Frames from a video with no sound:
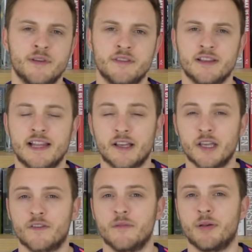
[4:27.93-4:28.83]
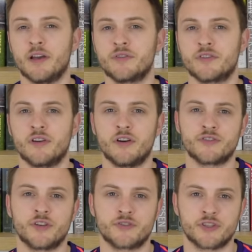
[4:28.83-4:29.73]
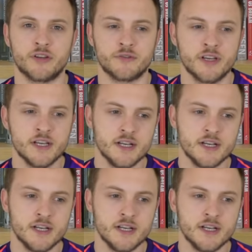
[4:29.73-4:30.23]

I mean, the lack of composure that Ojo showed,